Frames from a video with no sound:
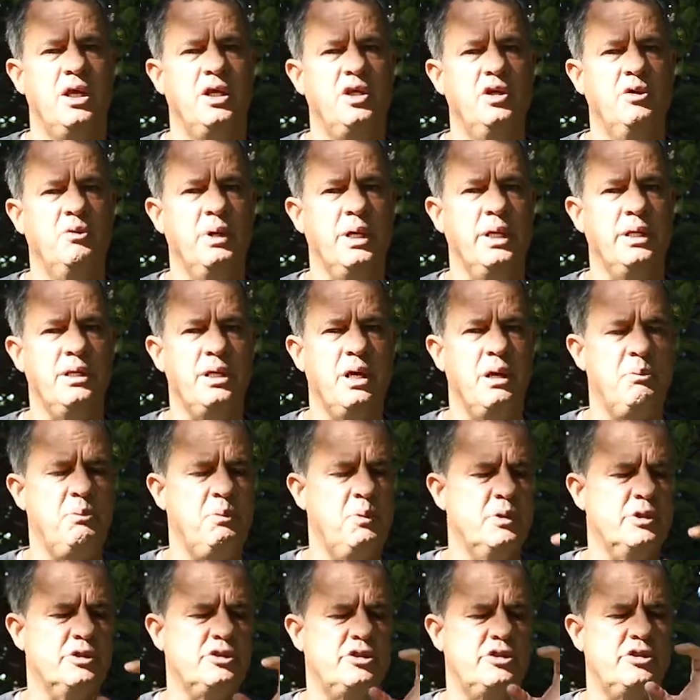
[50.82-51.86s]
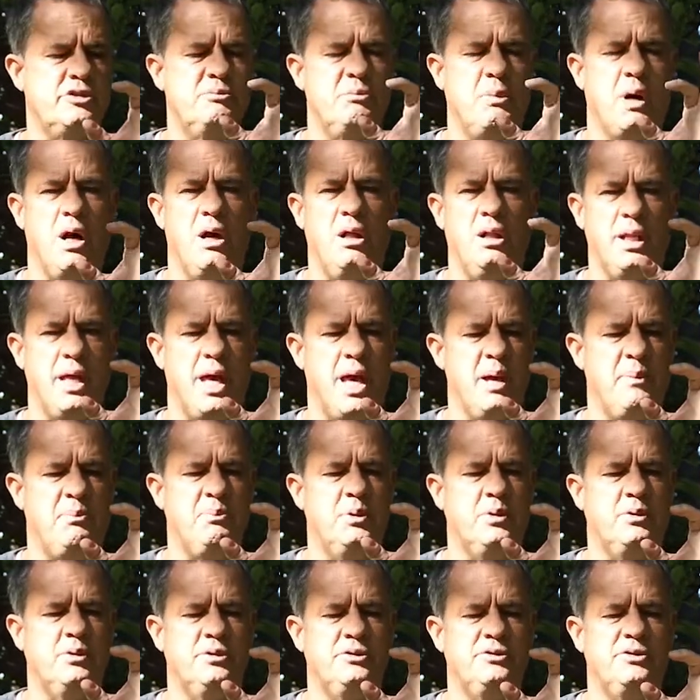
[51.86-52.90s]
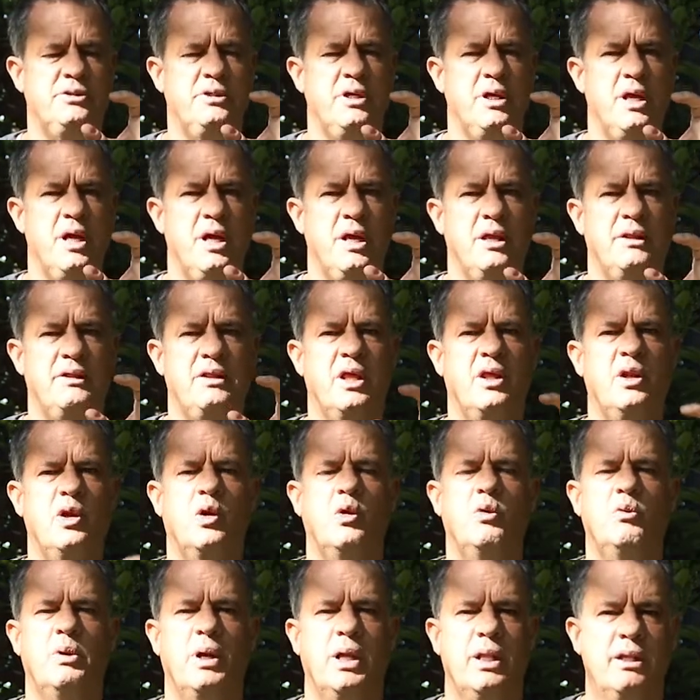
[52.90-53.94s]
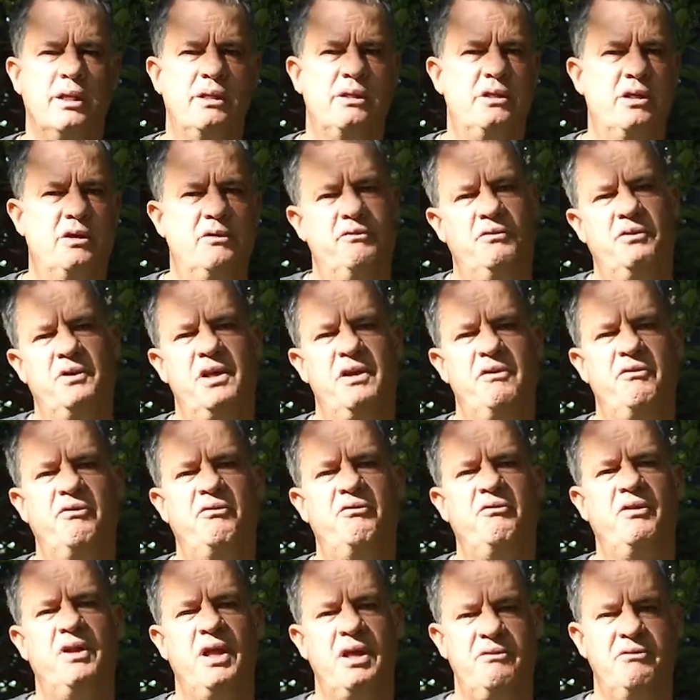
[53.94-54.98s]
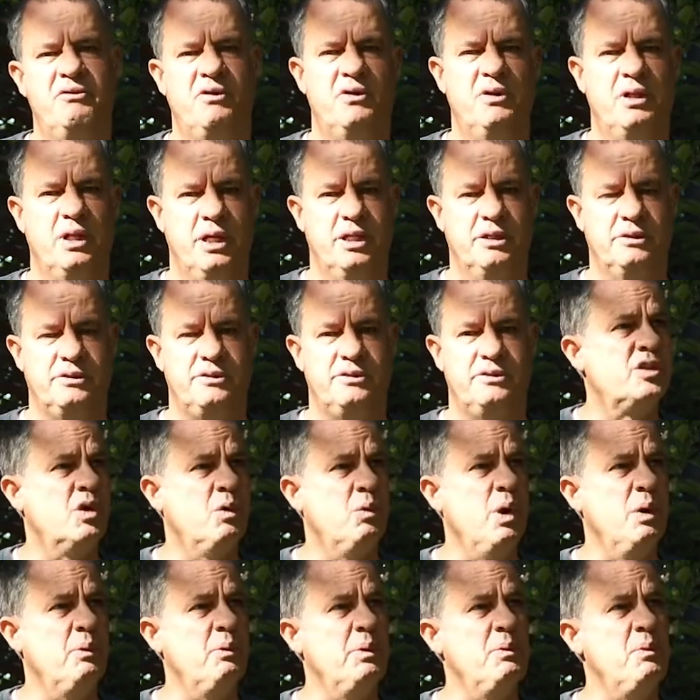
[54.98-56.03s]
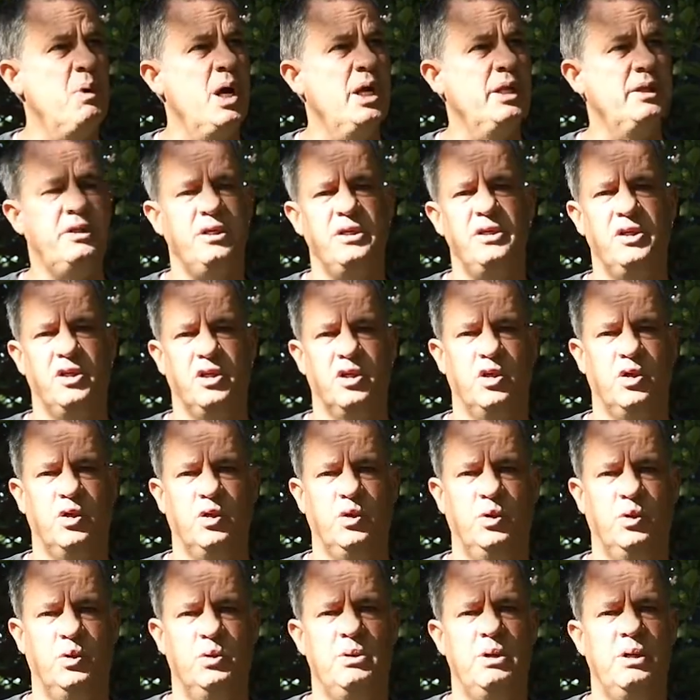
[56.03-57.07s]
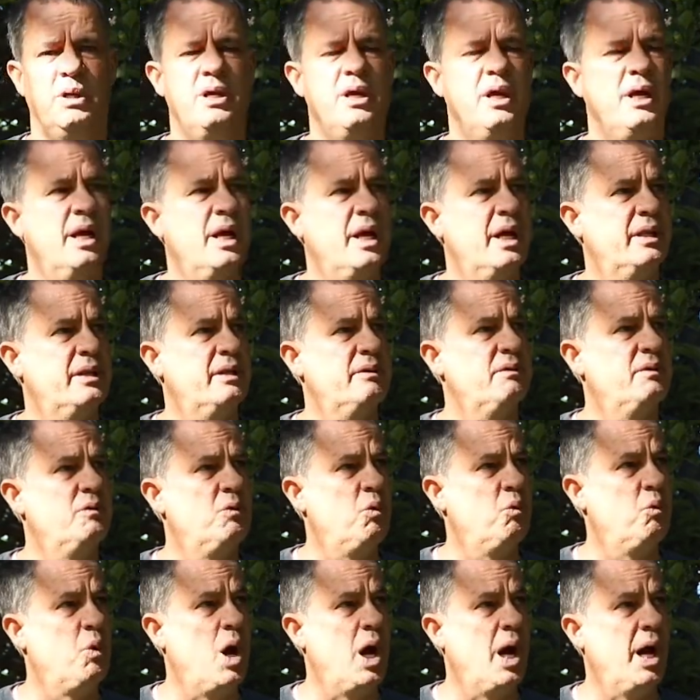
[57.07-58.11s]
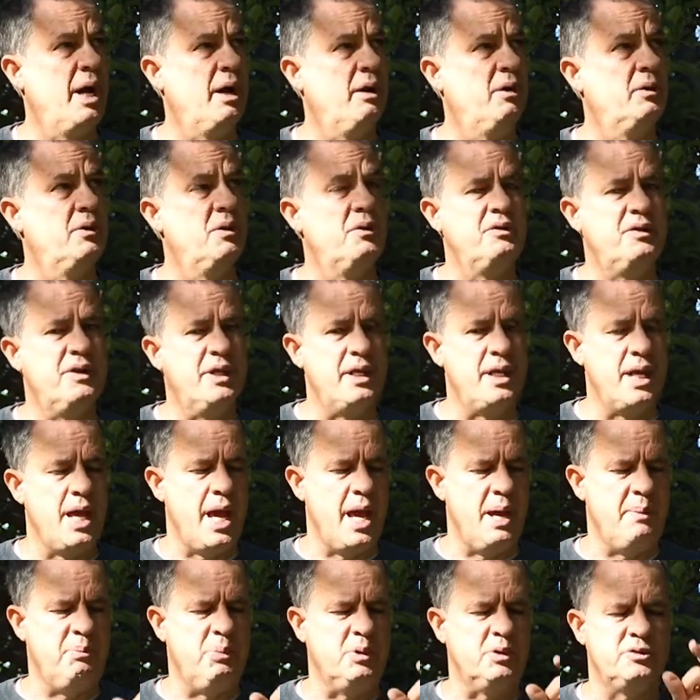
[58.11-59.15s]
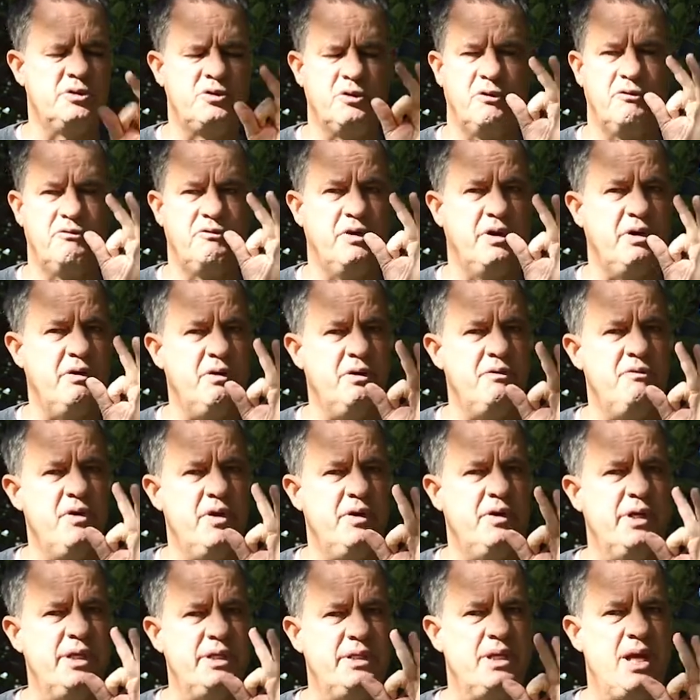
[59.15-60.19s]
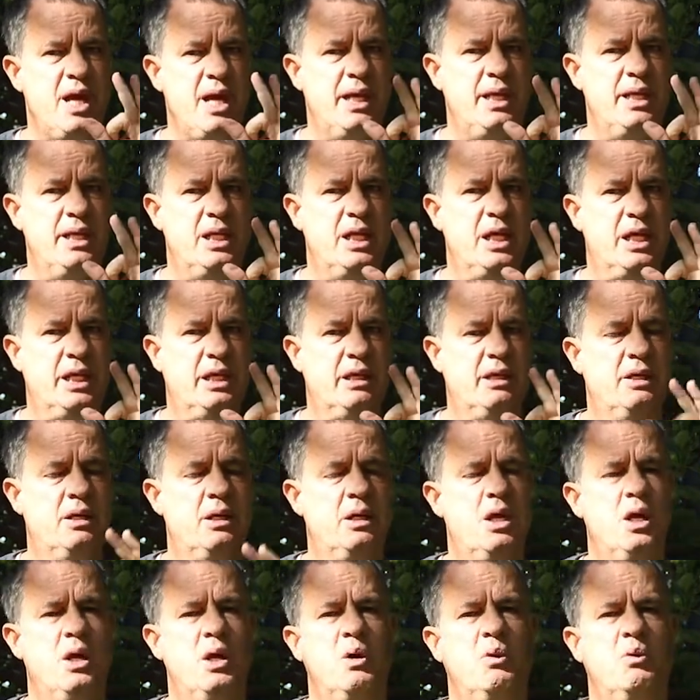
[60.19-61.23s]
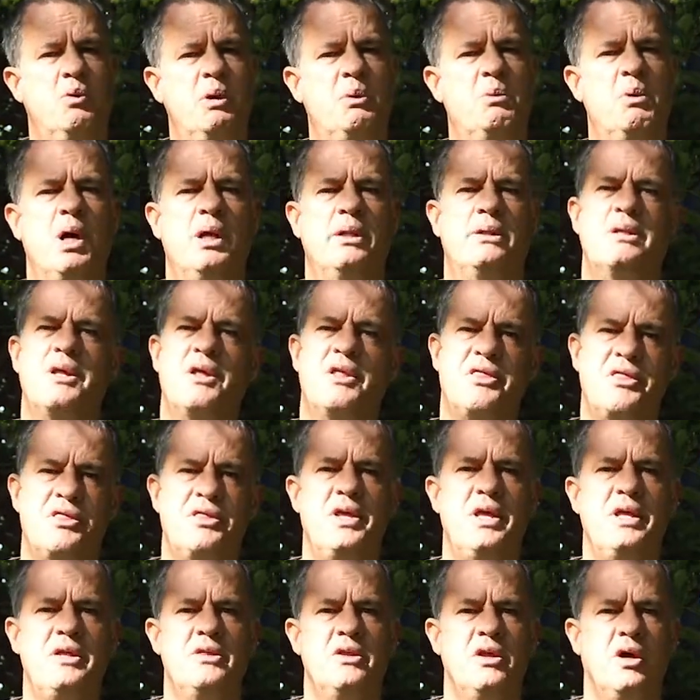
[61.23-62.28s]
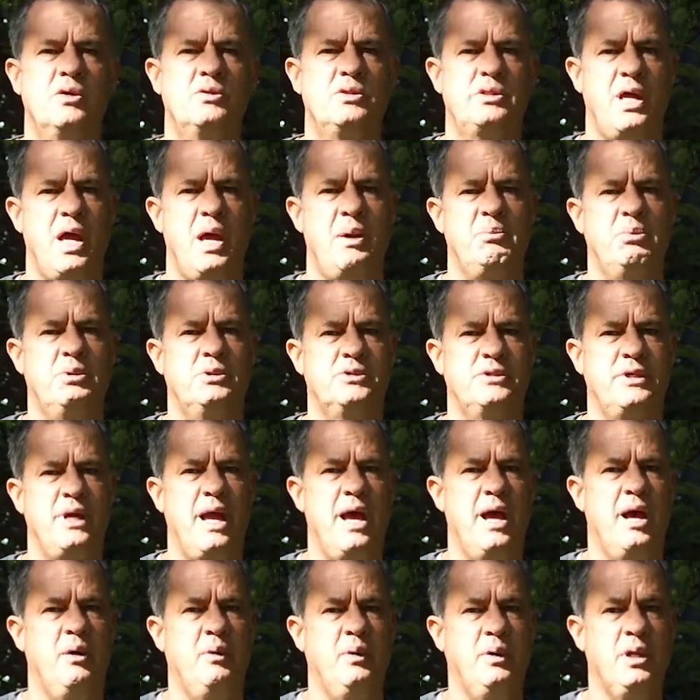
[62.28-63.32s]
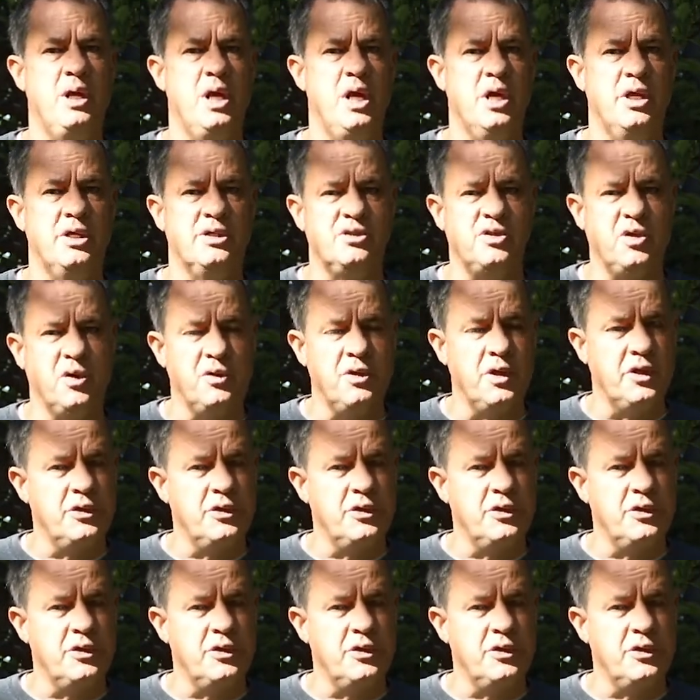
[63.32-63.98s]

you end up with small apples that are relatively flavorless. So what we want to do at while the apples are very, very tiny, we want to thin those apples out so